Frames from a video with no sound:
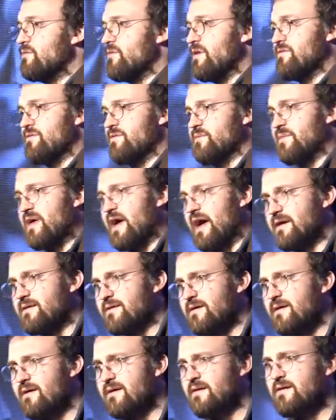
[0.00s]
away from that?
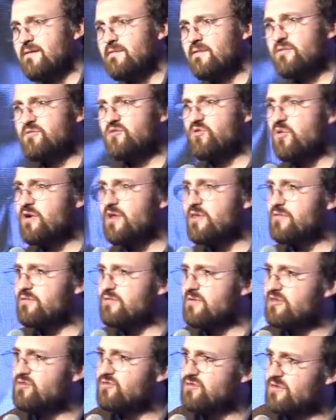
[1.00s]
We have
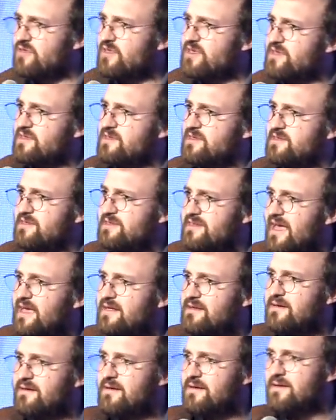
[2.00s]
23 trillion in
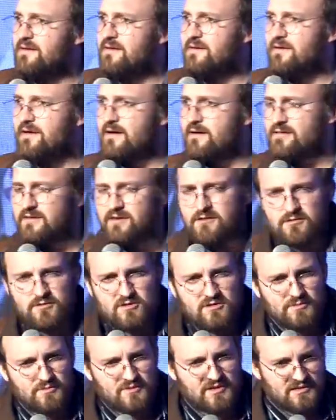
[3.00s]
debt. Our
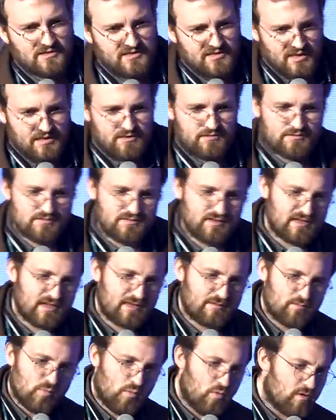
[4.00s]
leadership continues to
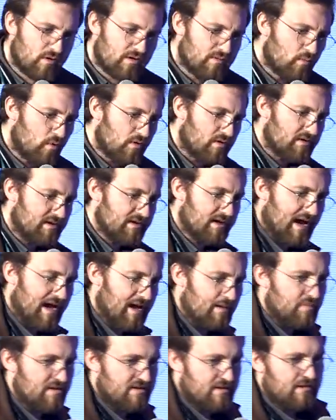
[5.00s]
get more and more
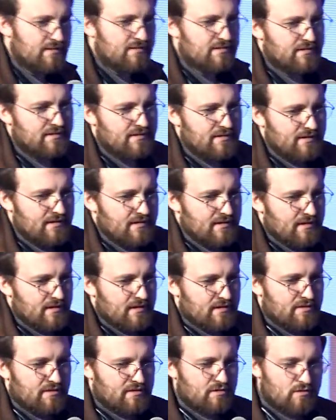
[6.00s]
incompetent.
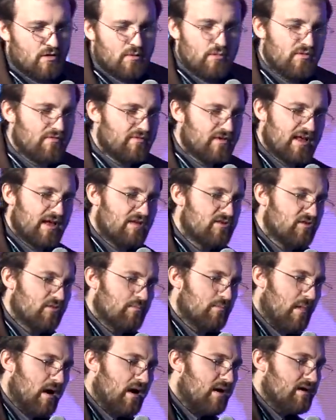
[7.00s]
The global financial
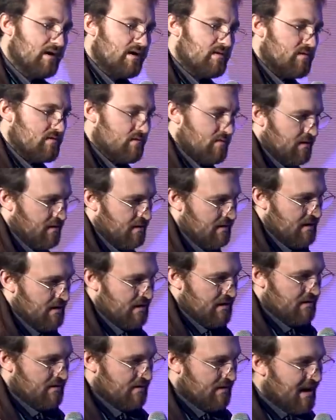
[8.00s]
markets are
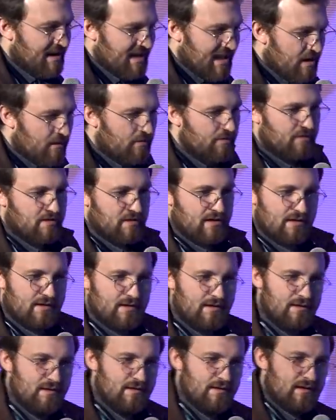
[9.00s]
not
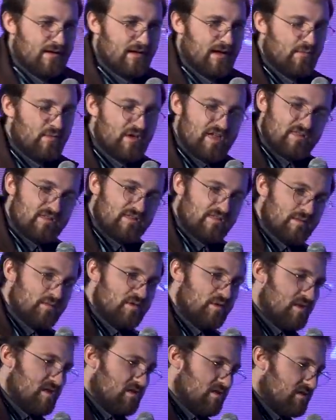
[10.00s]
healthy, and we
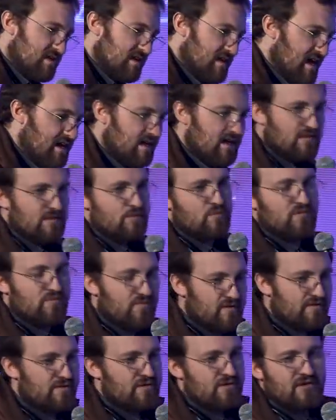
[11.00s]
seem to be just kicking the
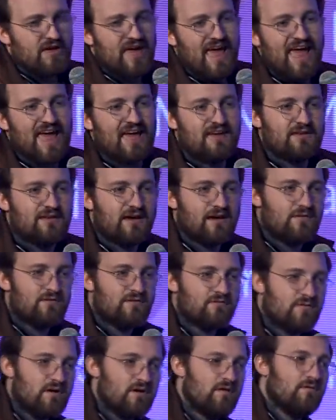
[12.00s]
proverbial can down
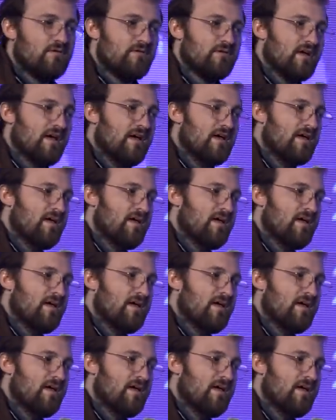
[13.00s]
the road.